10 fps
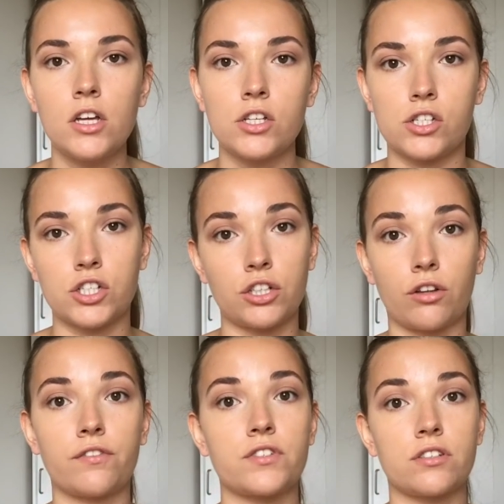so she'll
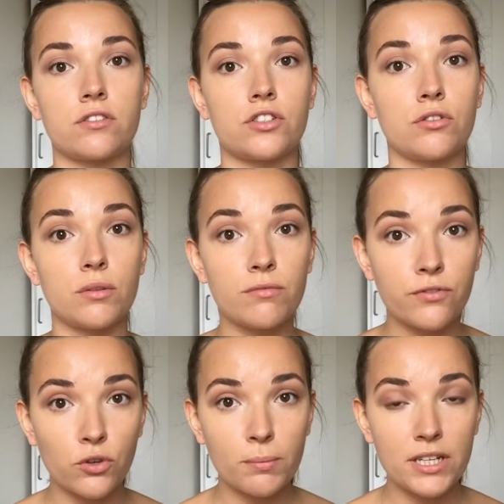often do them
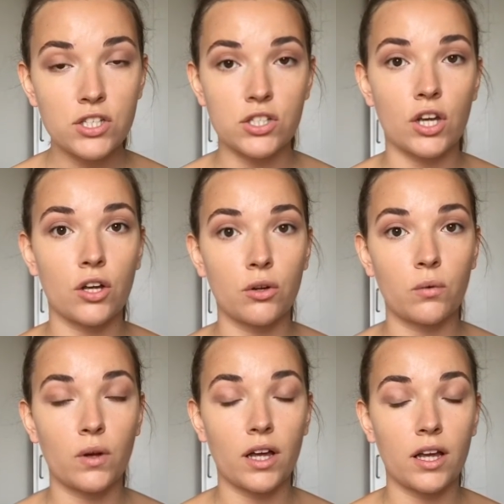for me.
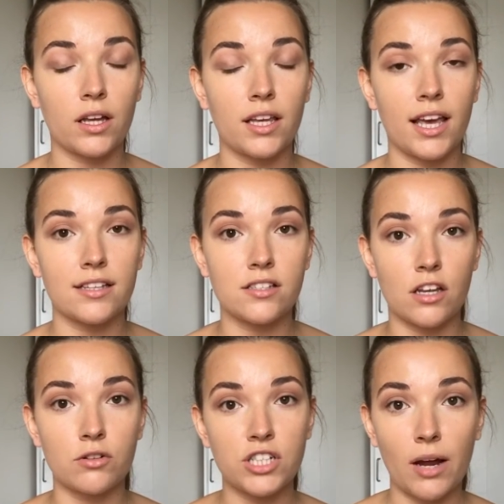So yes,
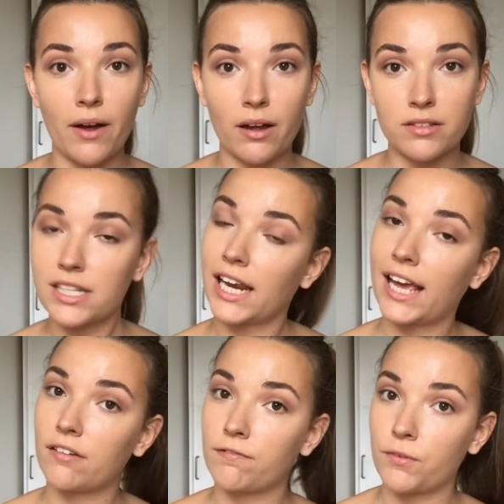so shout out to
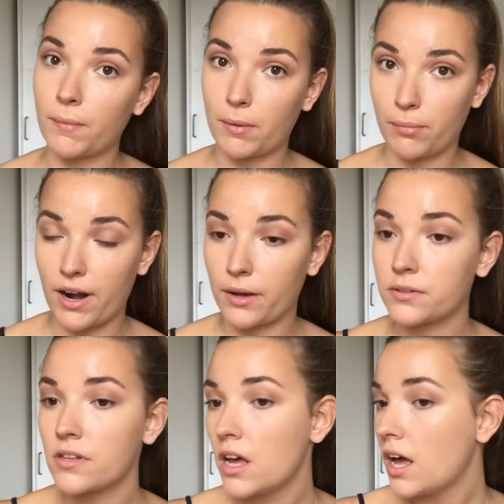Leanne for my
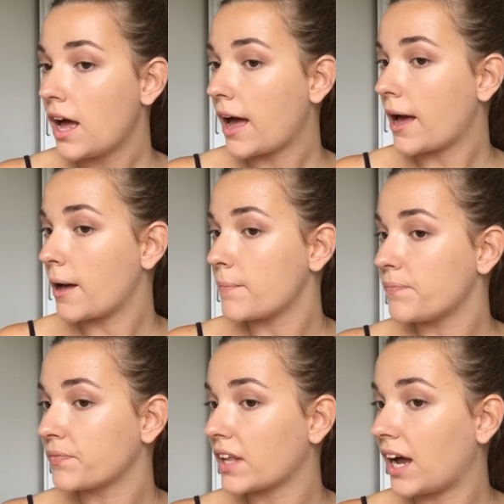brows.
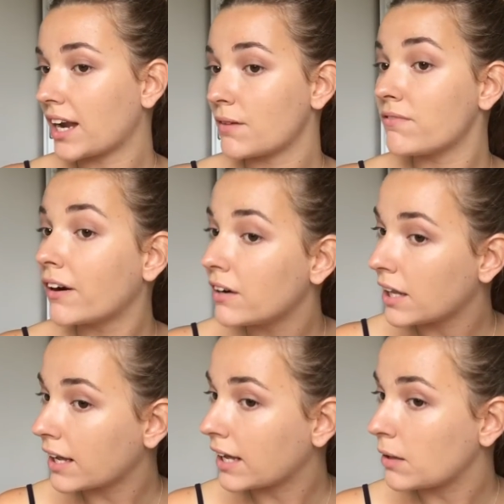And I'm very
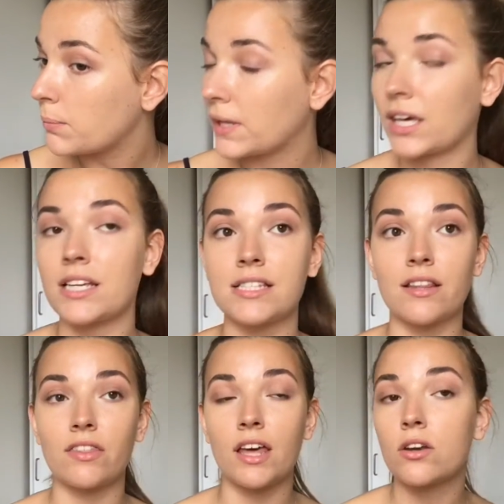lucky because
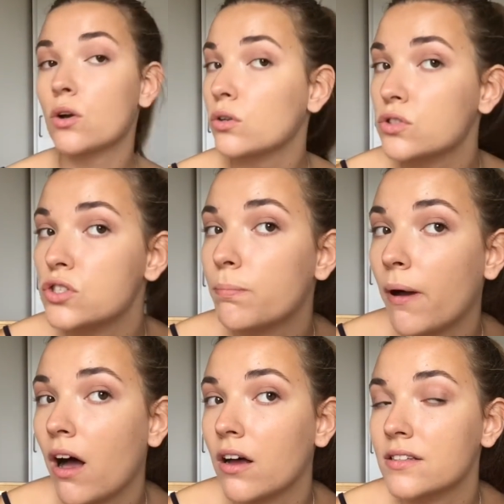they're not
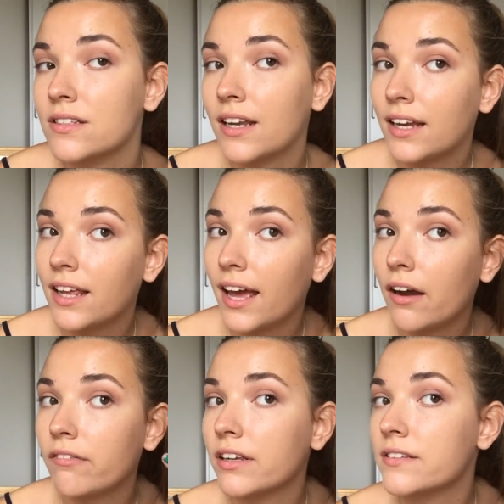sparse in any
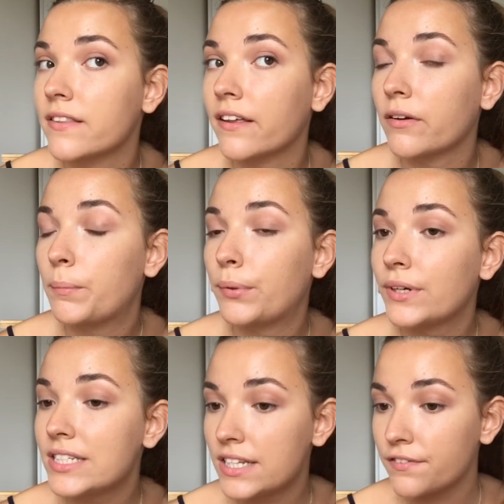areas. They're
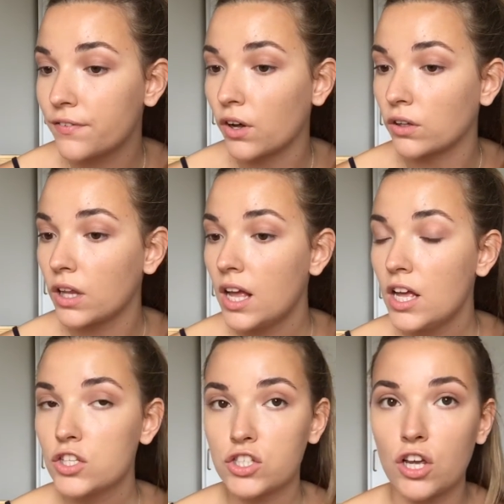pretty full.
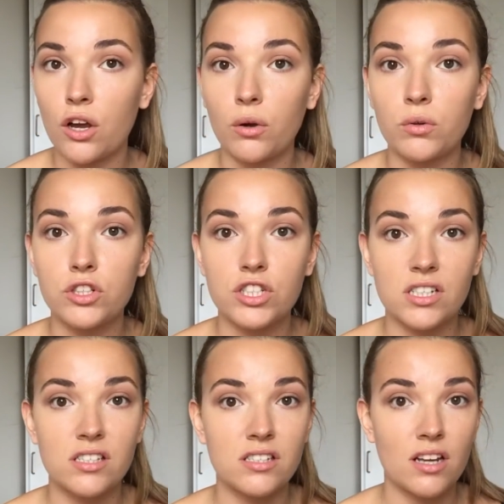So
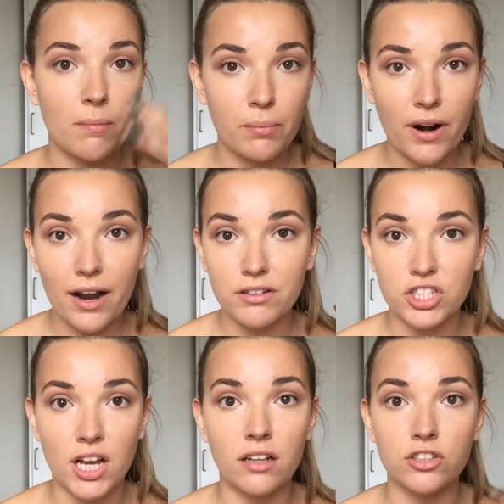just a brow
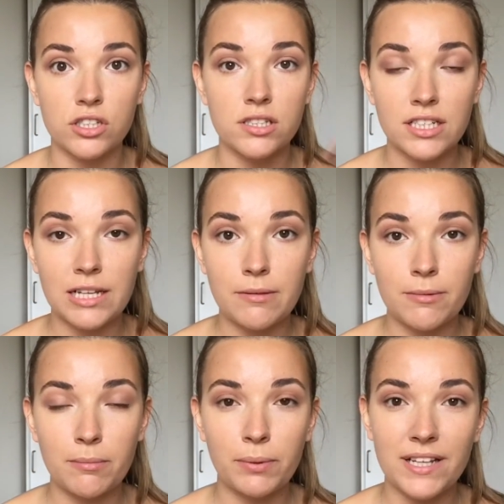gel just to keep them
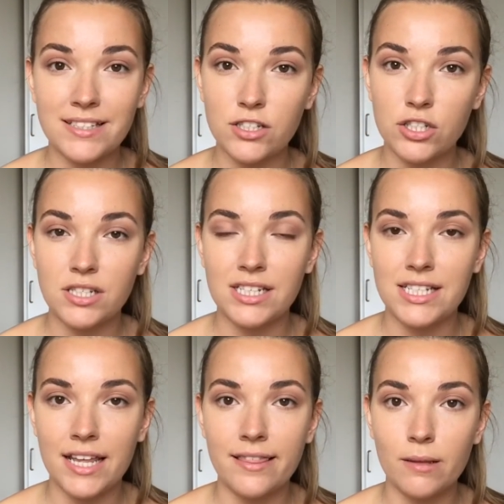in place and just to
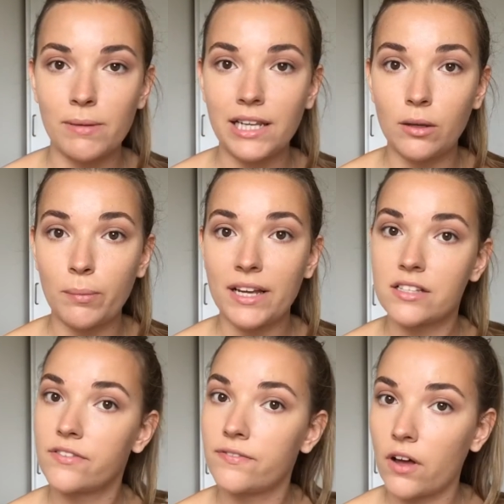tint them a little bit
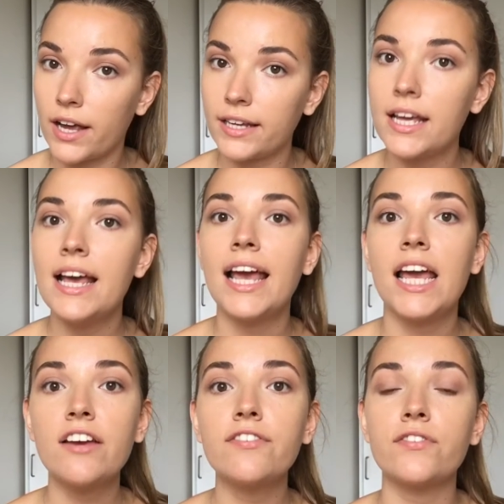is fine.
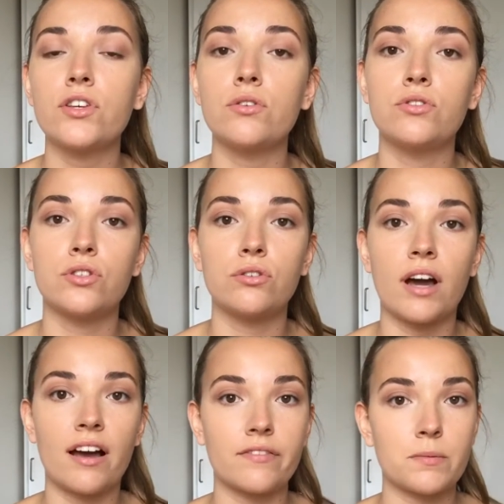If you do
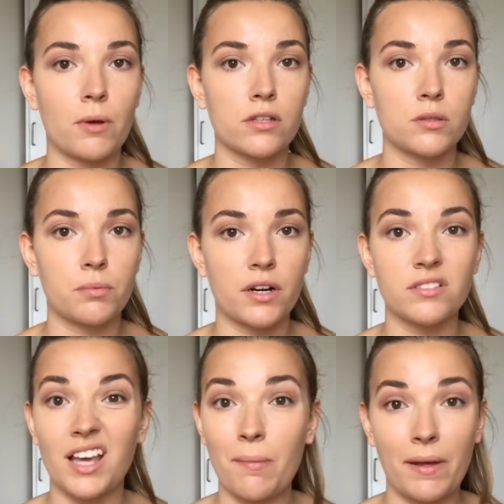have sparser brows,
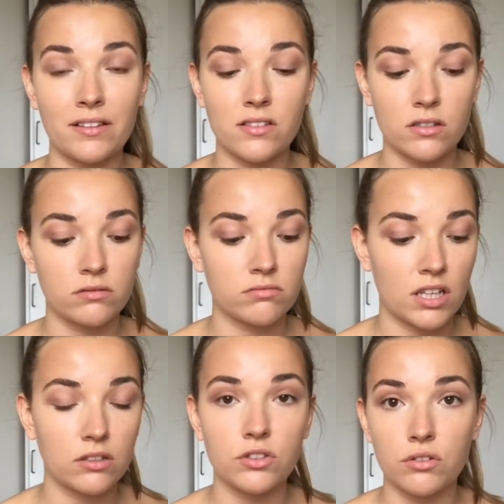get a pencil.
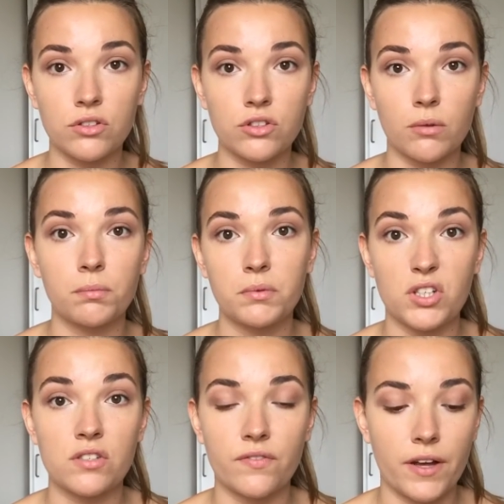That'll do the job
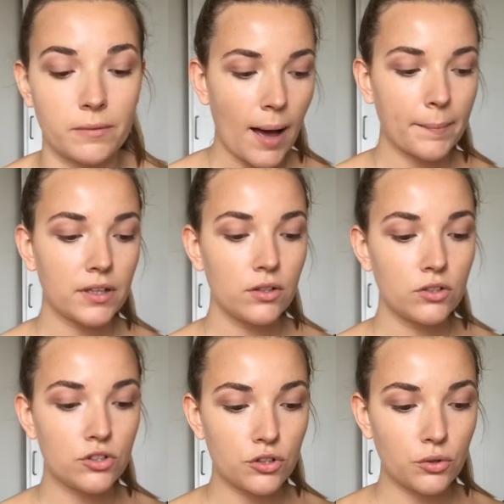just fine. I'm going to
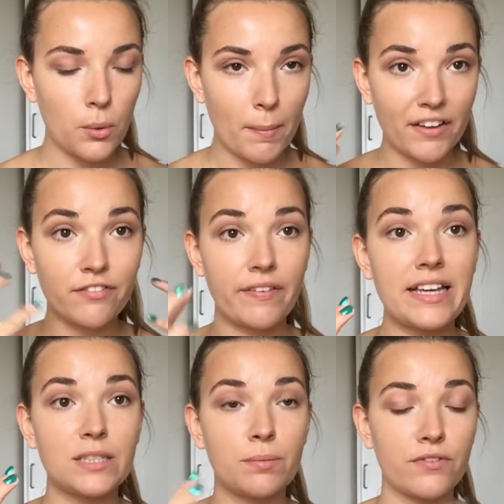do my
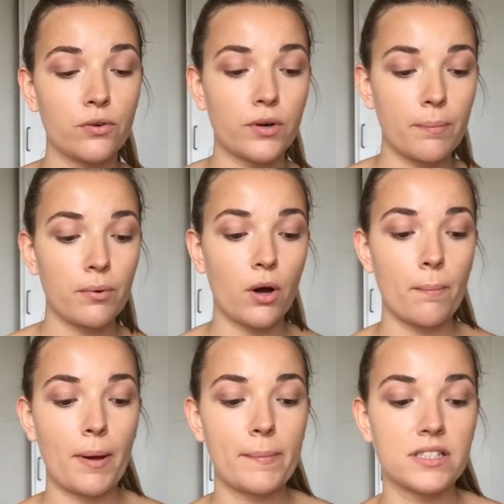face before I put on
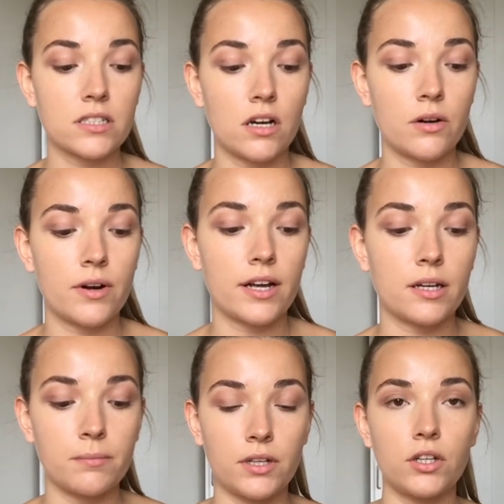my mascara, and
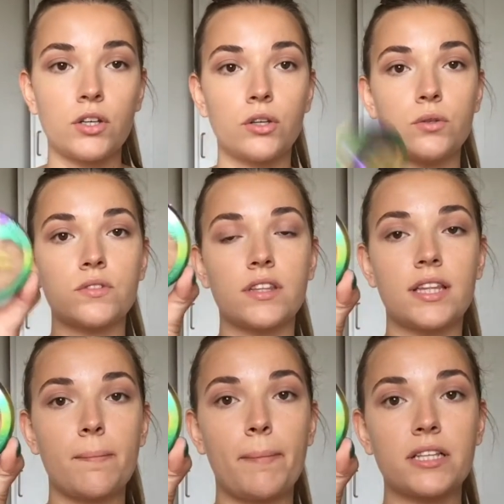I'm going to use
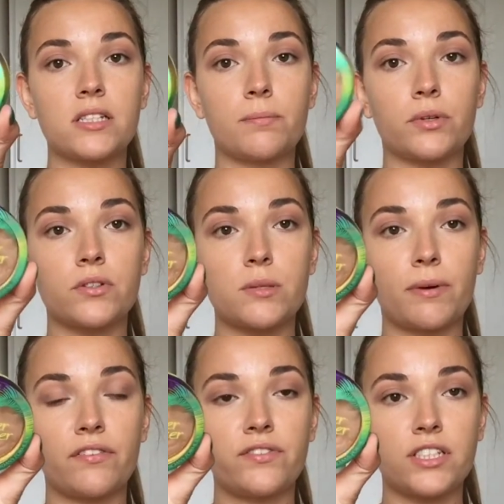the Butter Bronzer
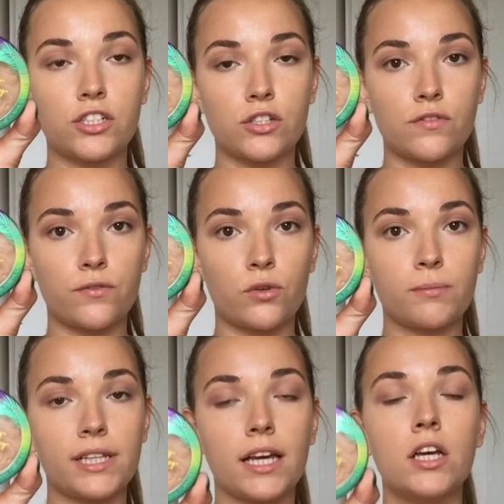by Physicians
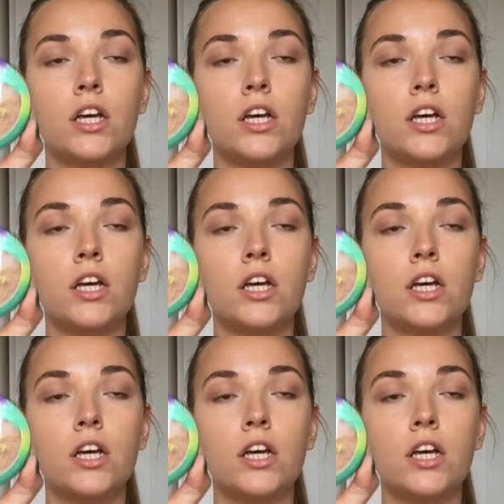Formula.